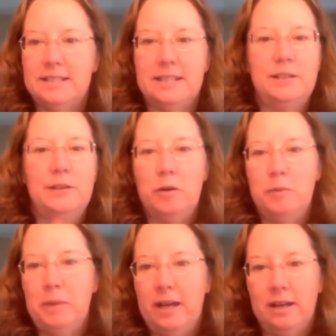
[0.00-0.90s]
I'd say
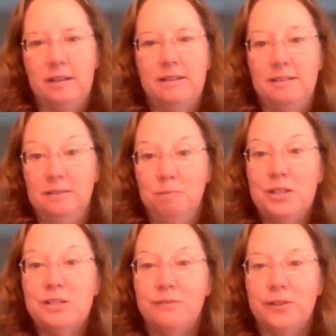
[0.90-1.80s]
going back
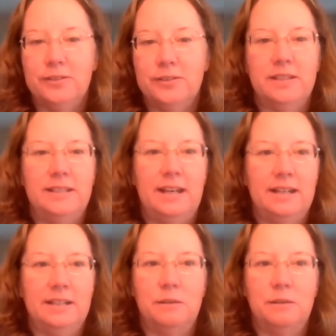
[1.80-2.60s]
much further than that,